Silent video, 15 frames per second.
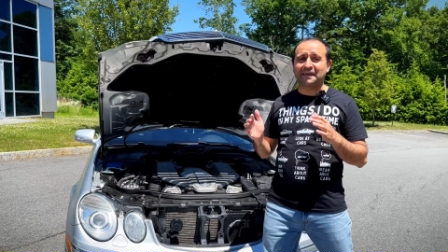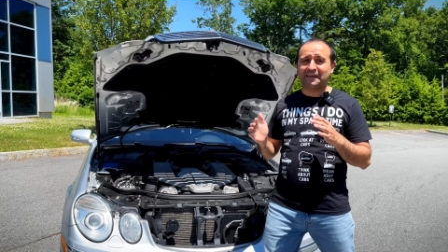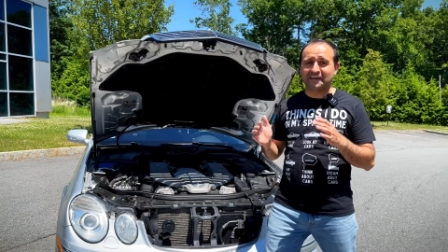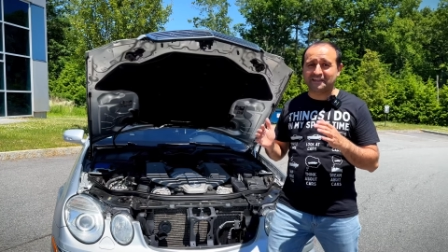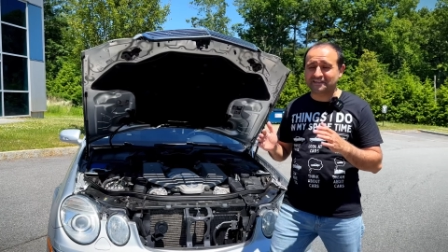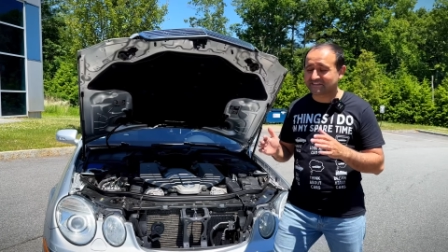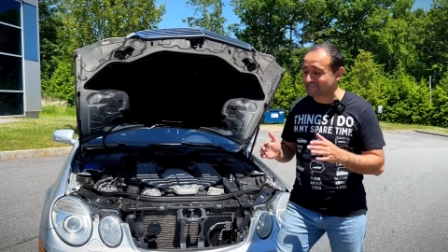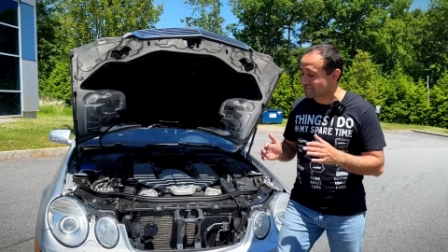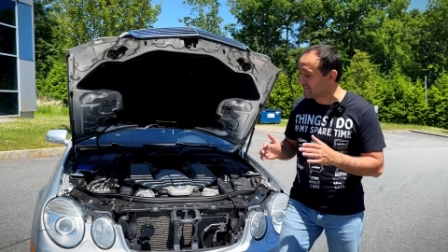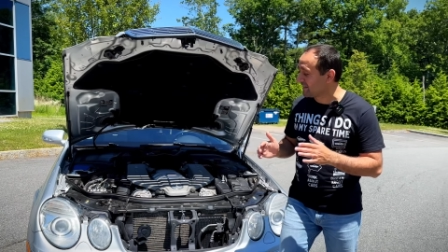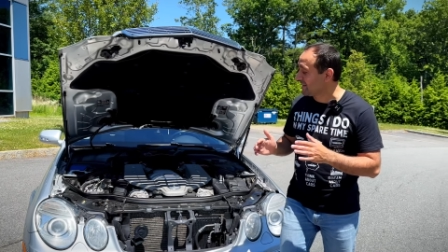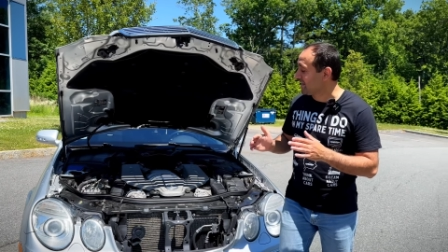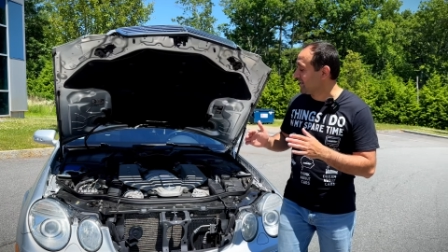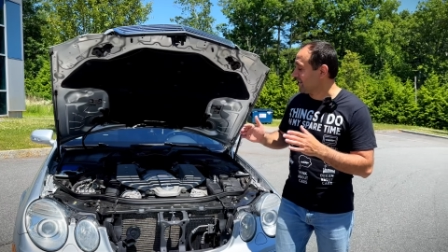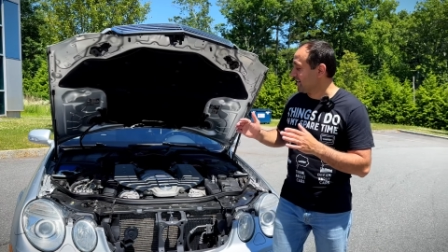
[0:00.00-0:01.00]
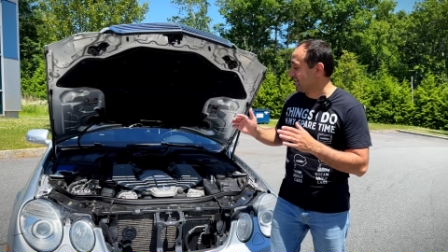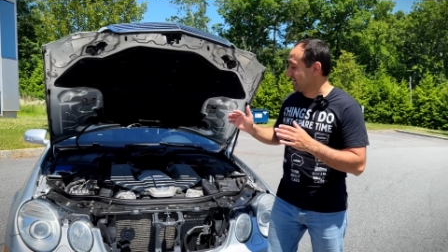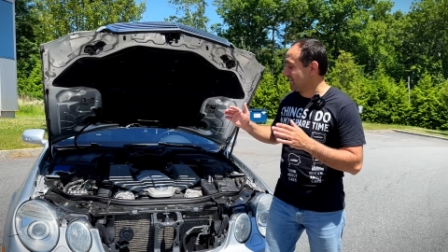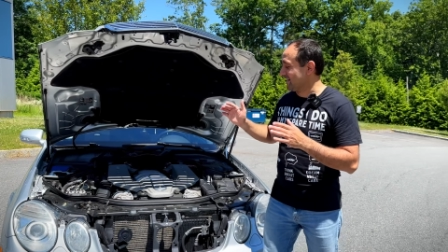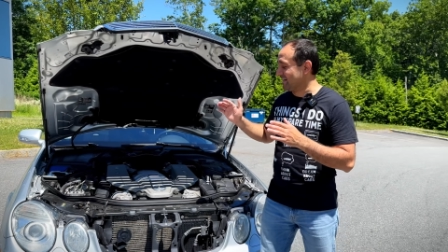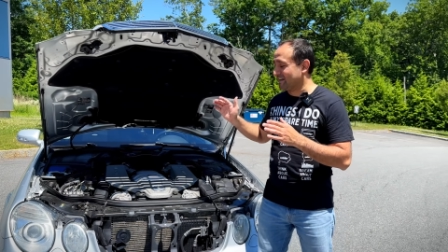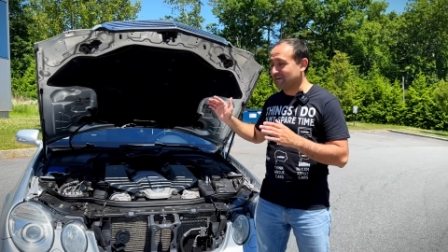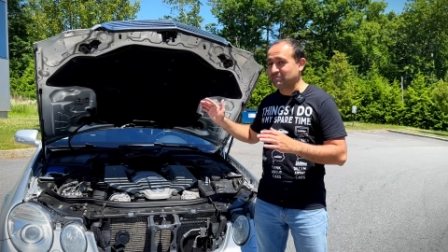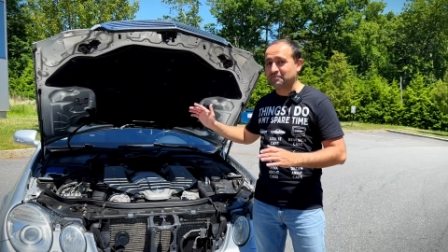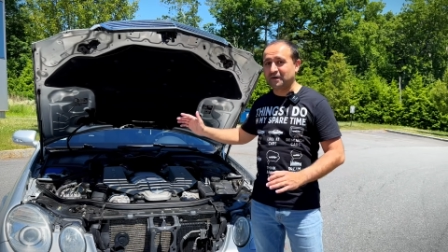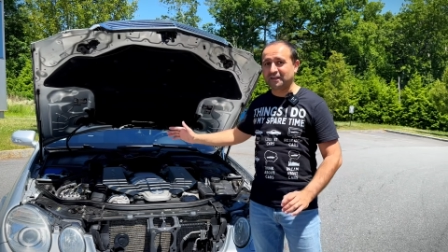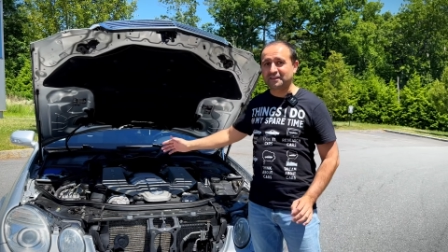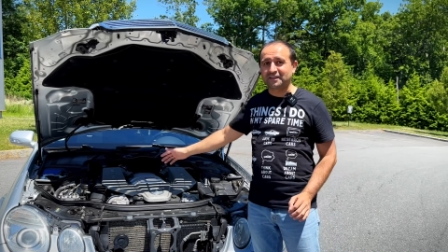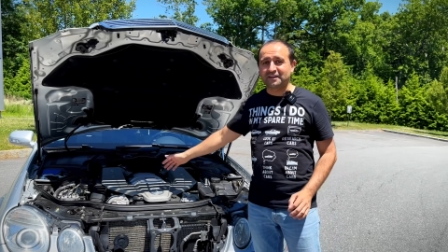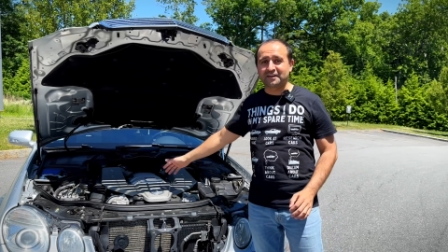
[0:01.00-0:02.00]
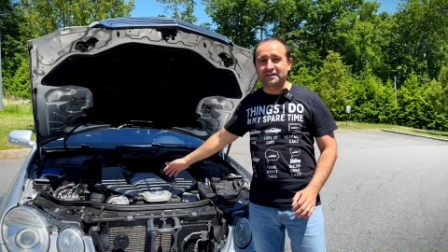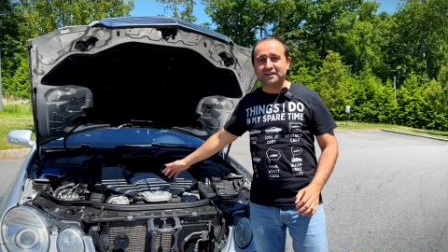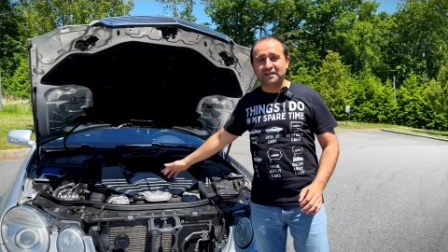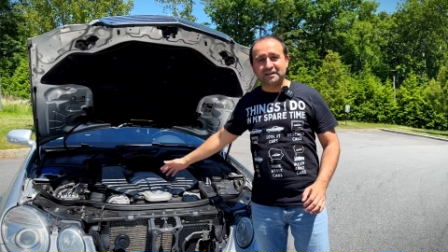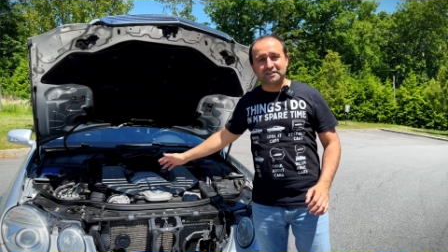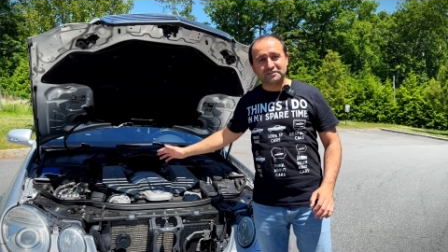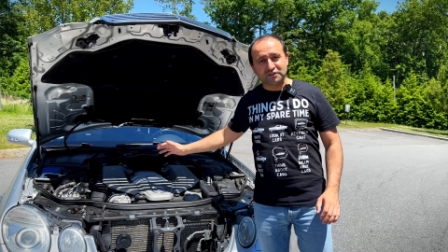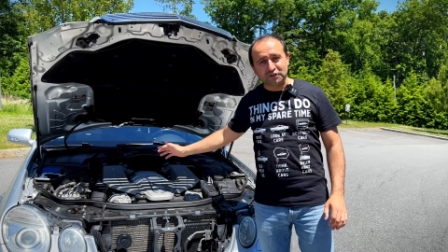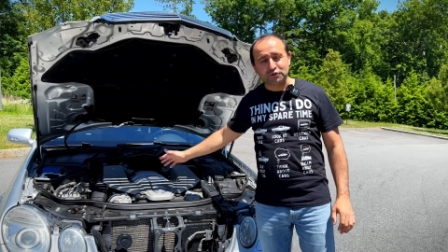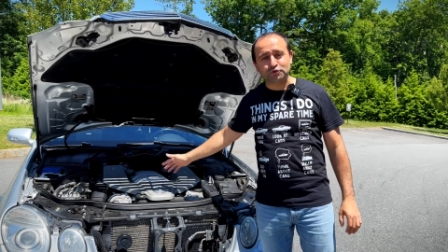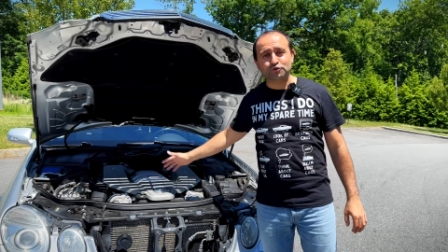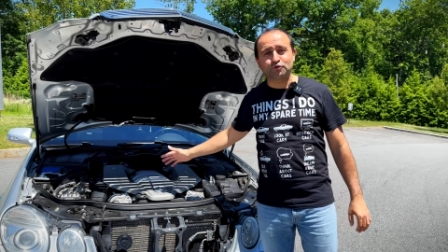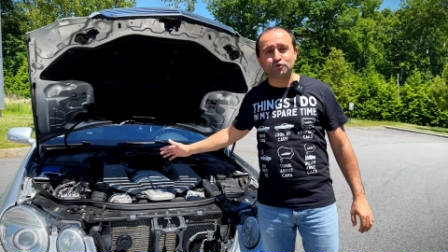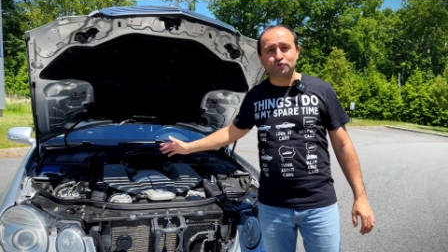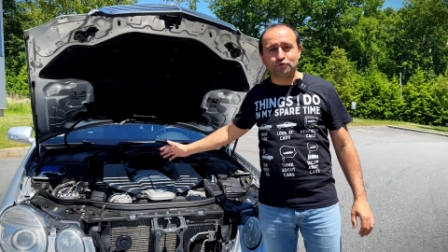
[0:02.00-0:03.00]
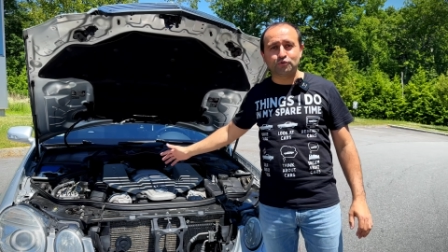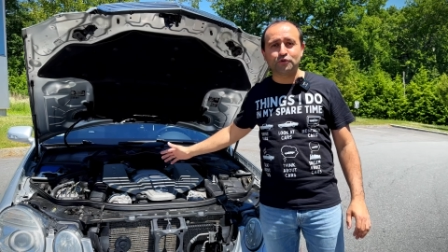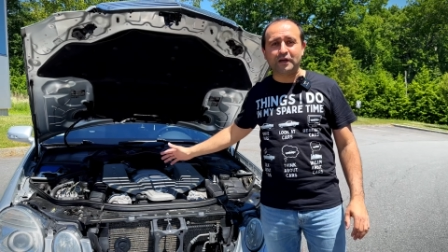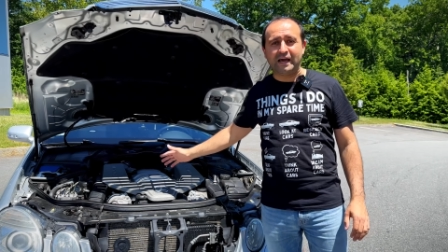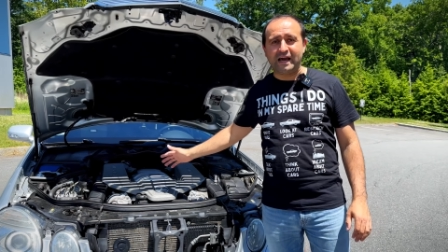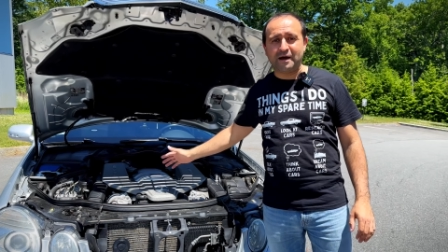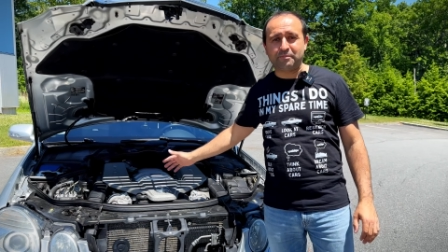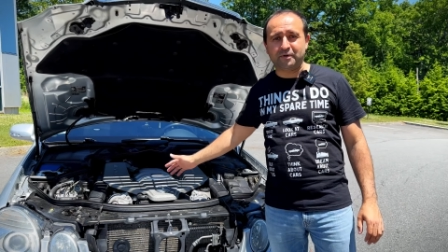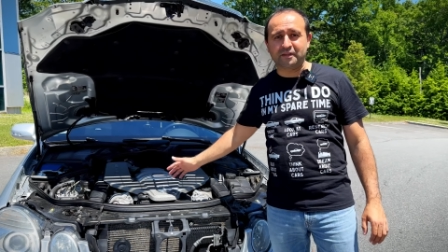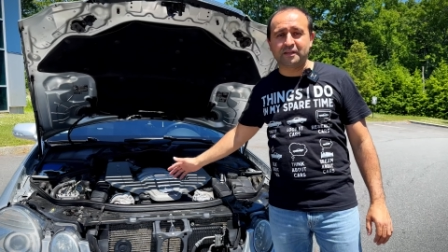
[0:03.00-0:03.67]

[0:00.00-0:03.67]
haters, but issues do happen.